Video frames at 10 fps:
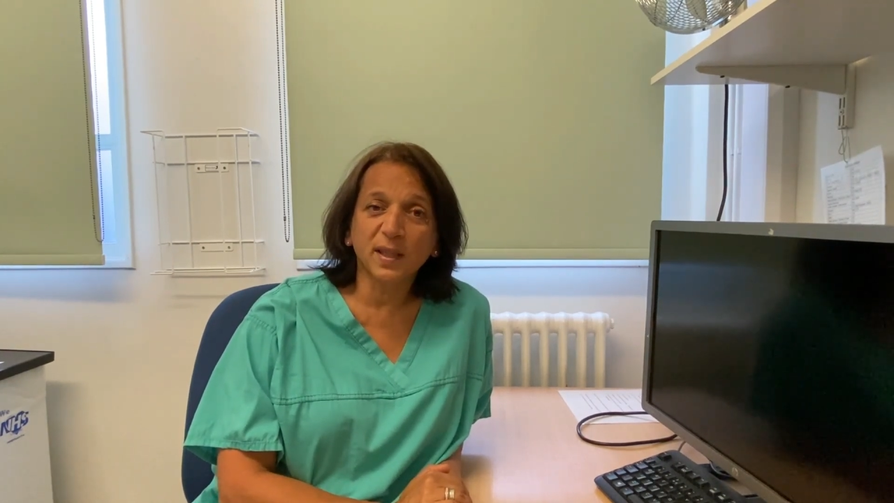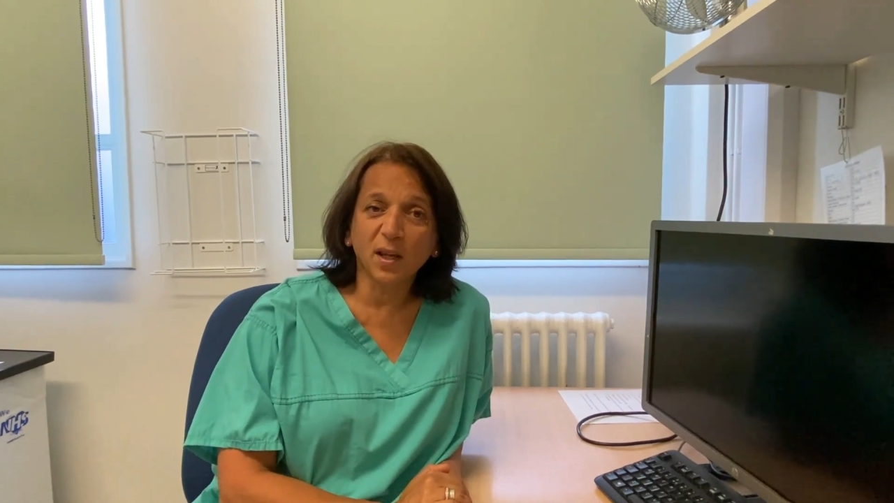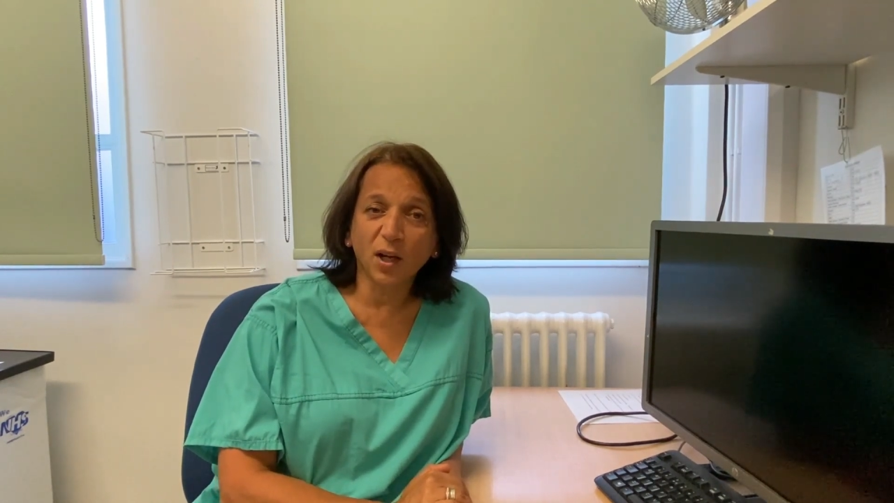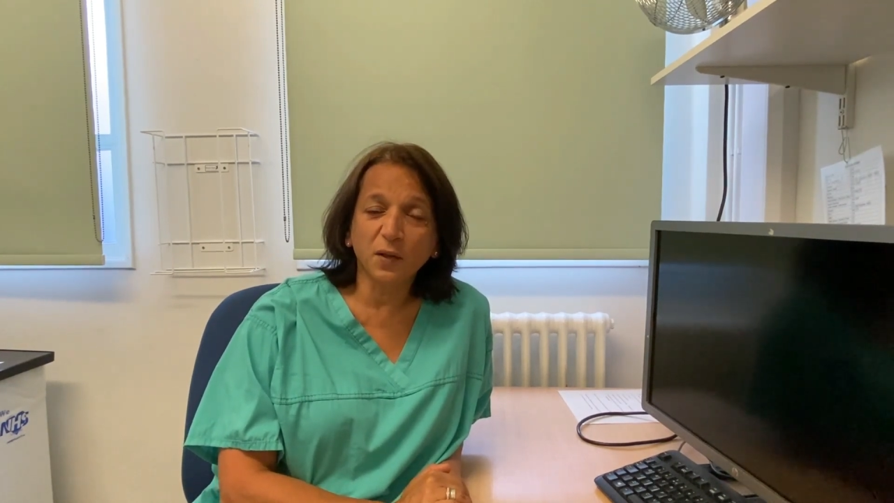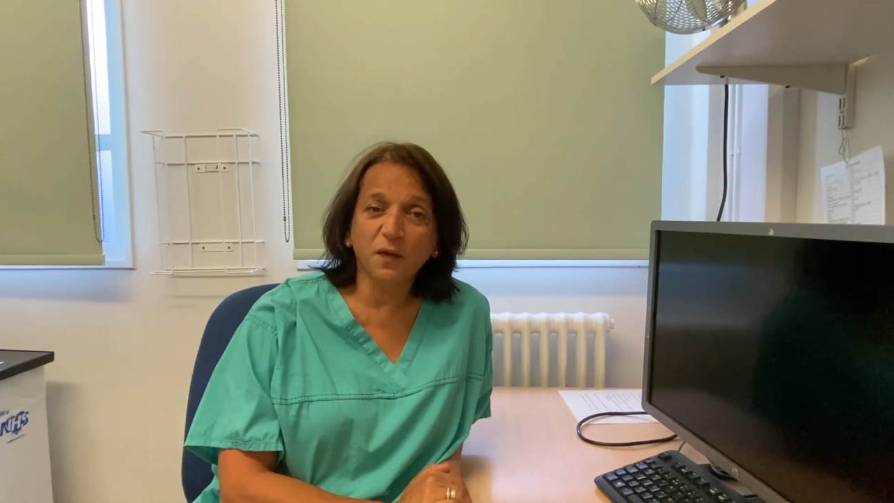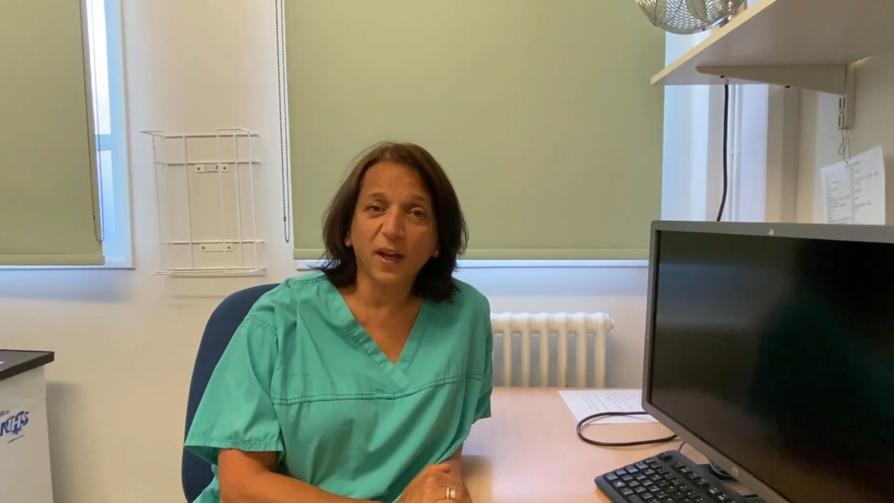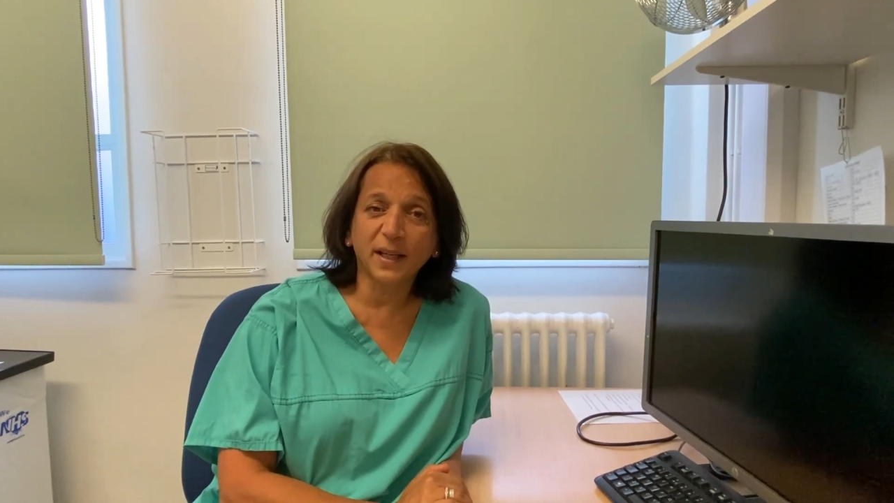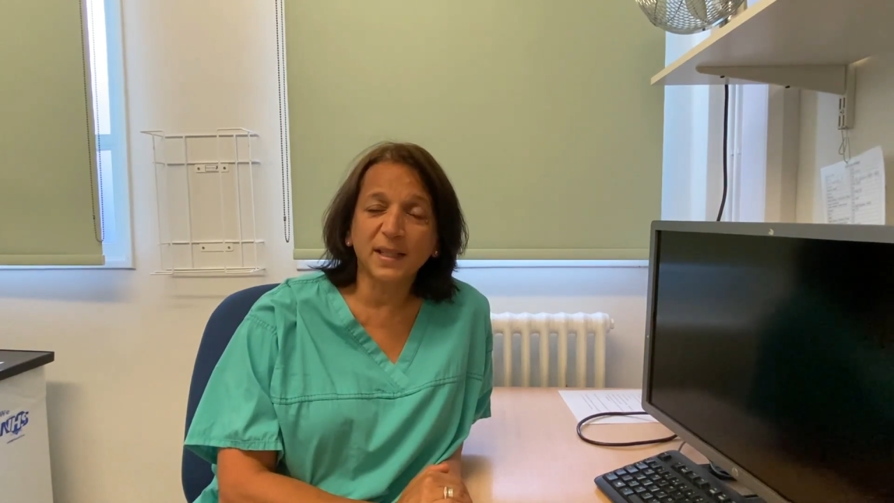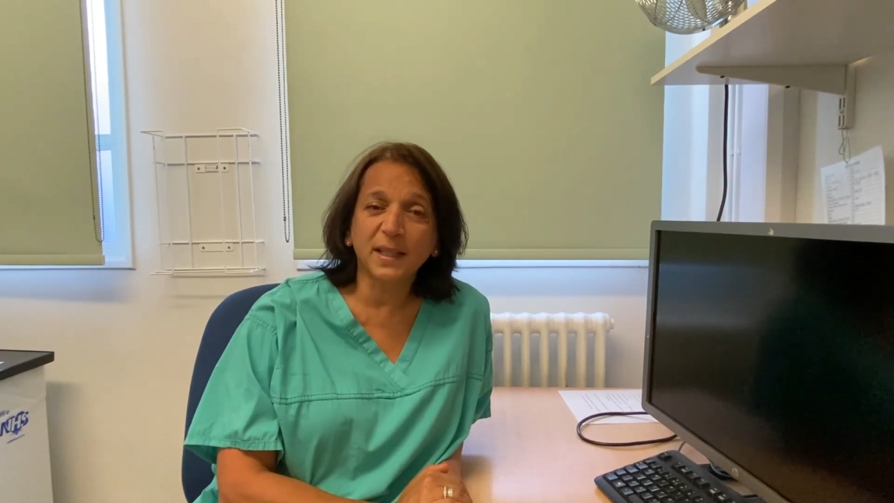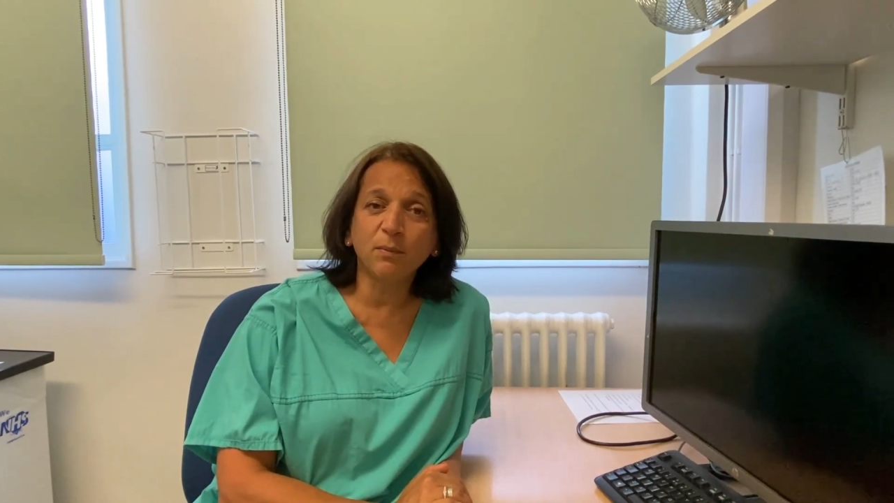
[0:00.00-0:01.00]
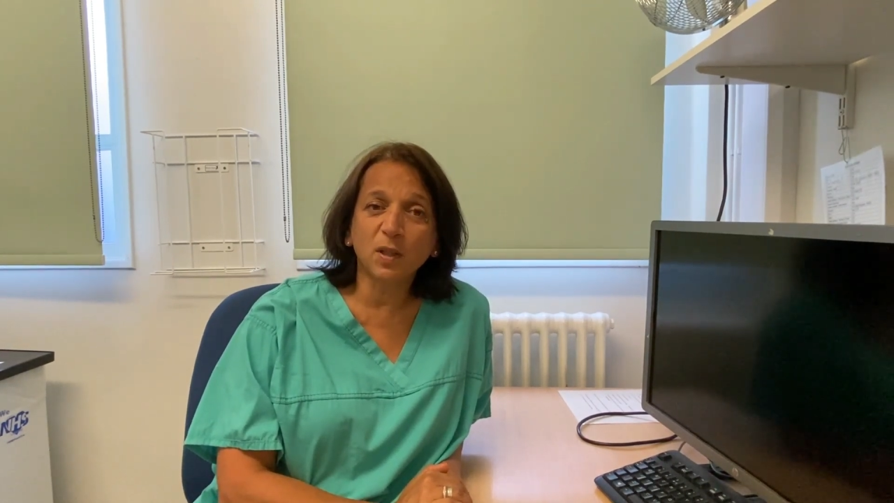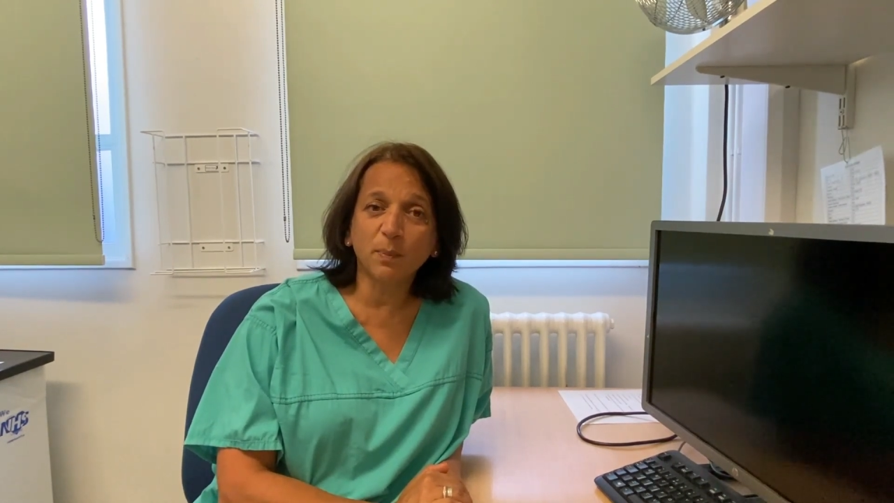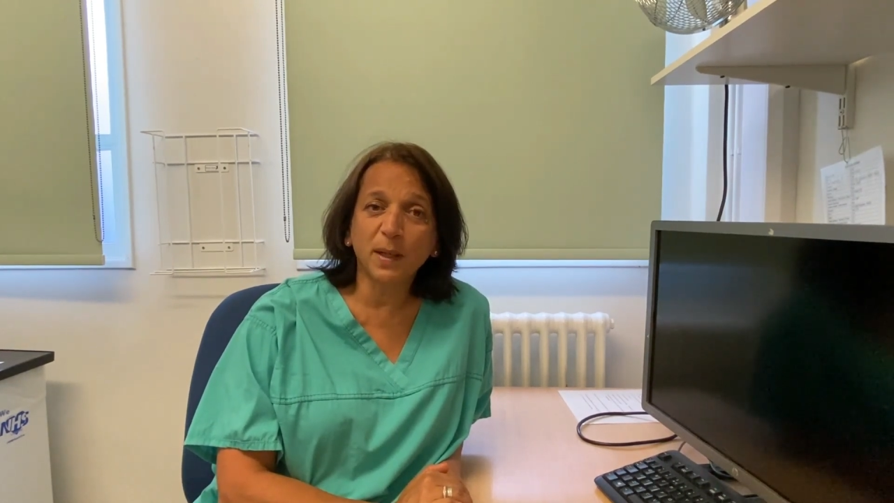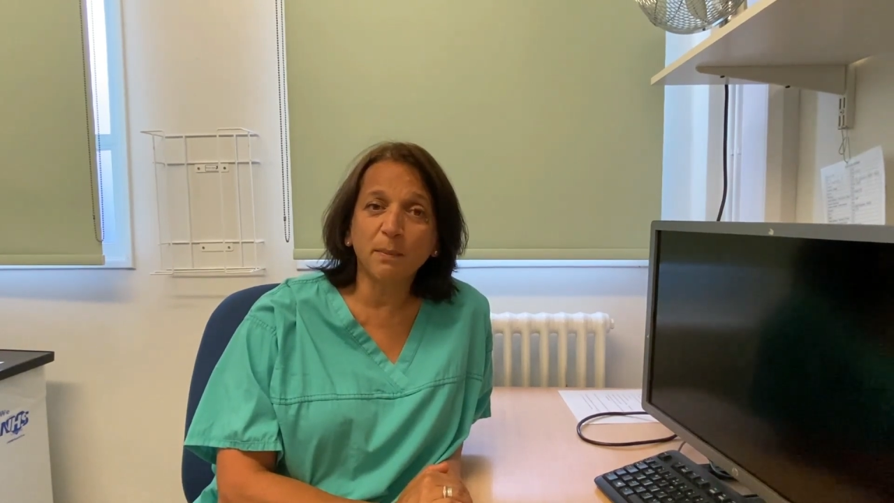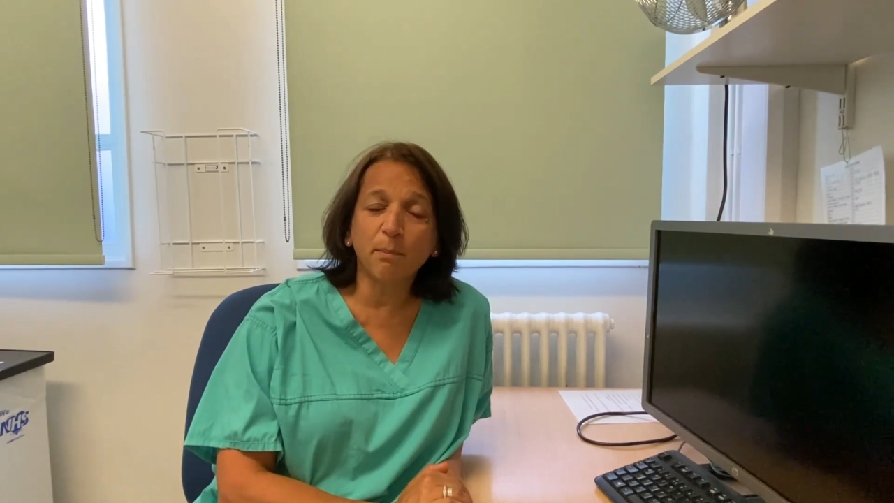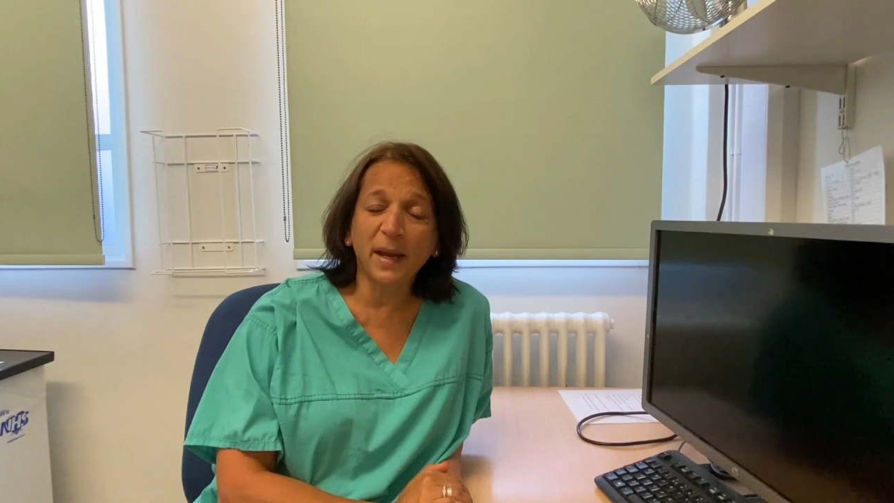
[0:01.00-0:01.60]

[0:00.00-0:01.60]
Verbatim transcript: side effects seem to be